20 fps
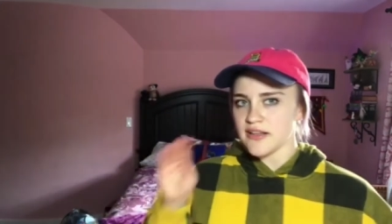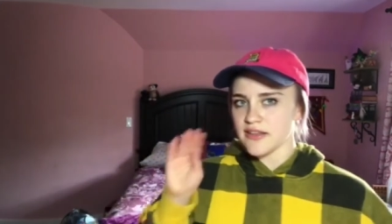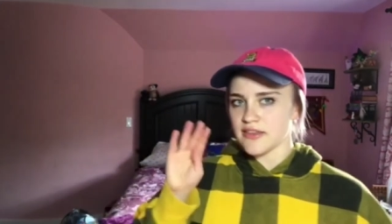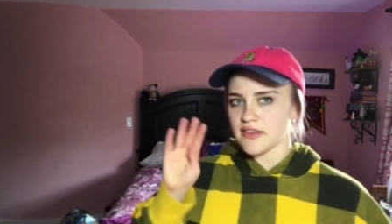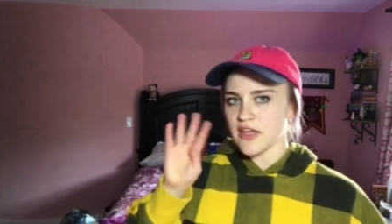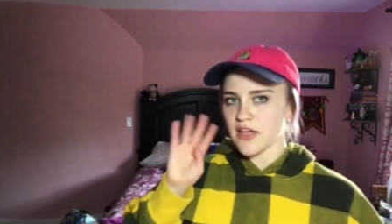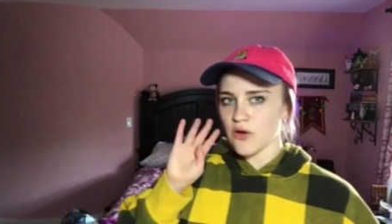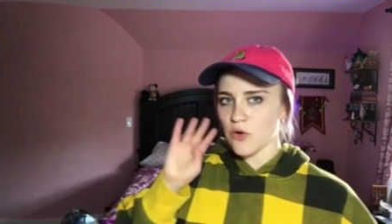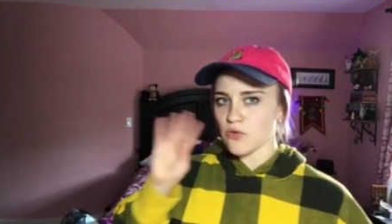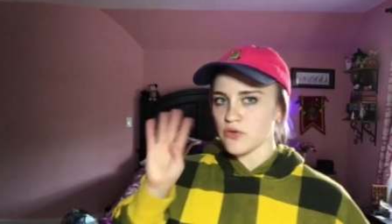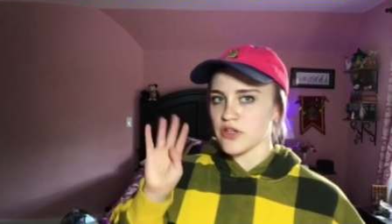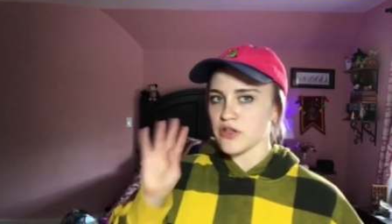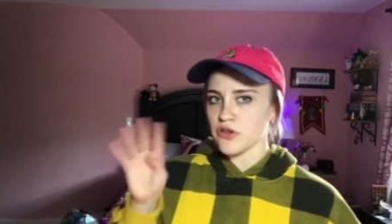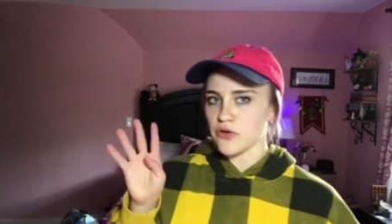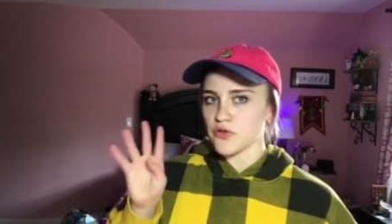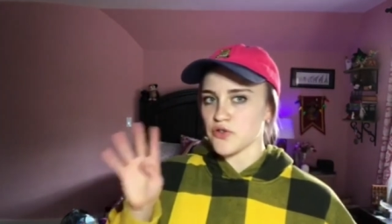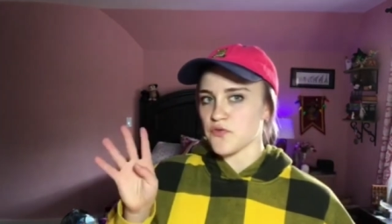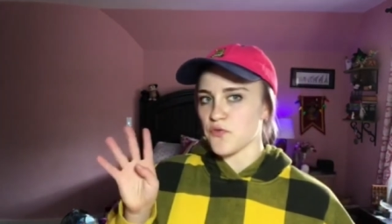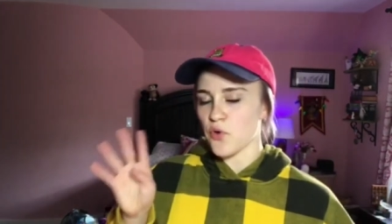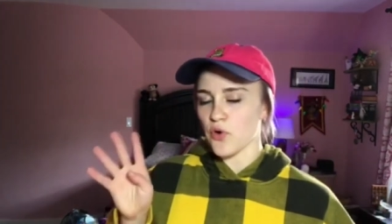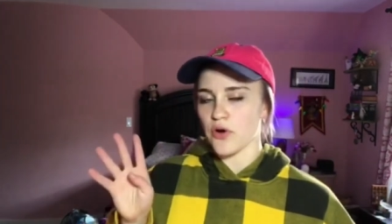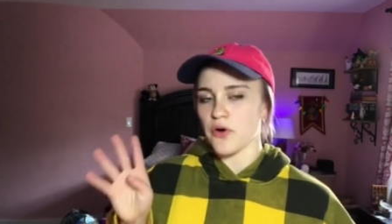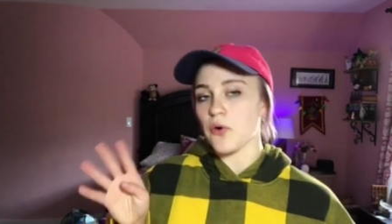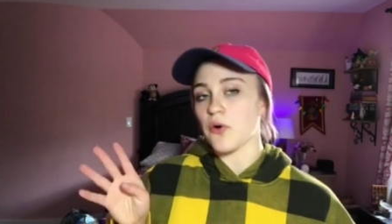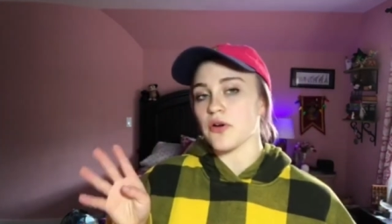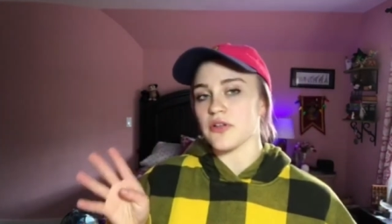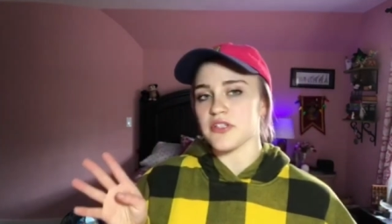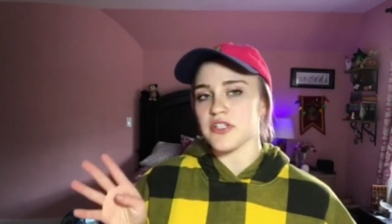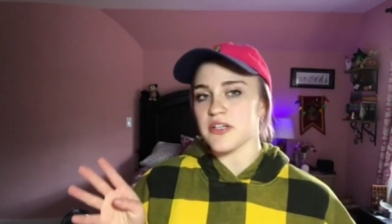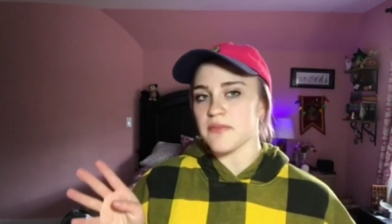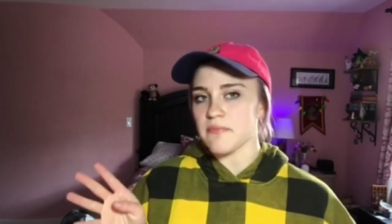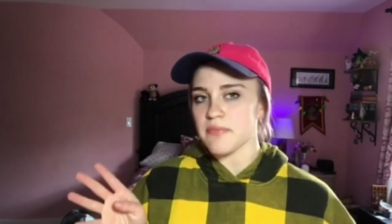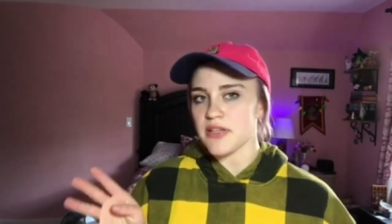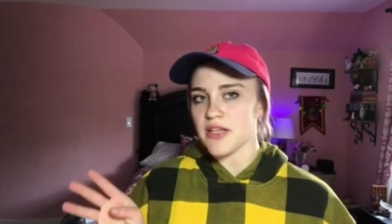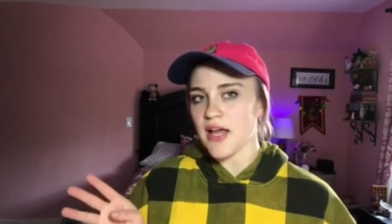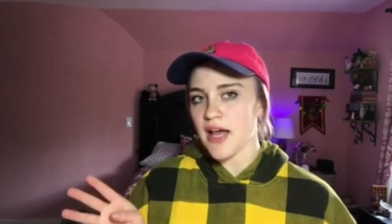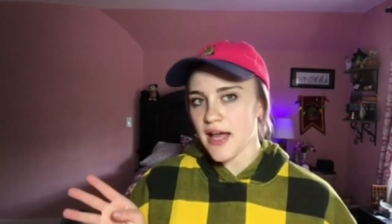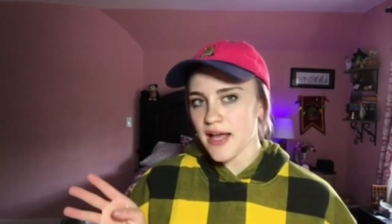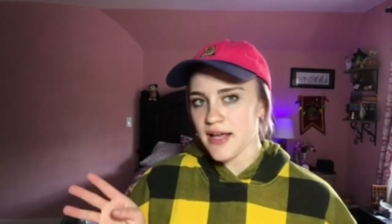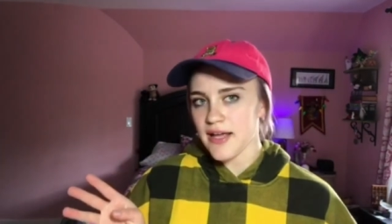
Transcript: that only those 4 chords can play.